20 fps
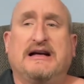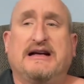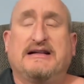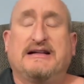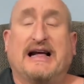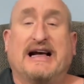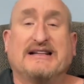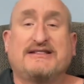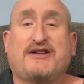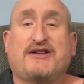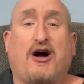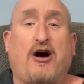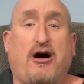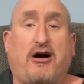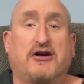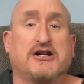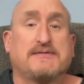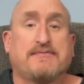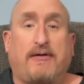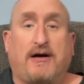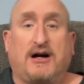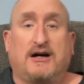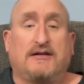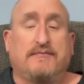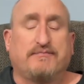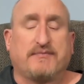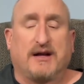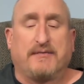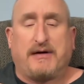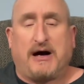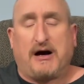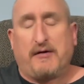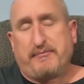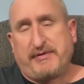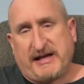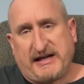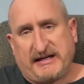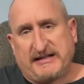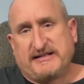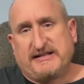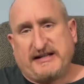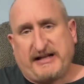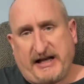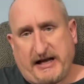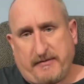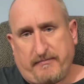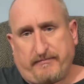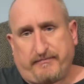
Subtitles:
That's the hardest part about being a DM,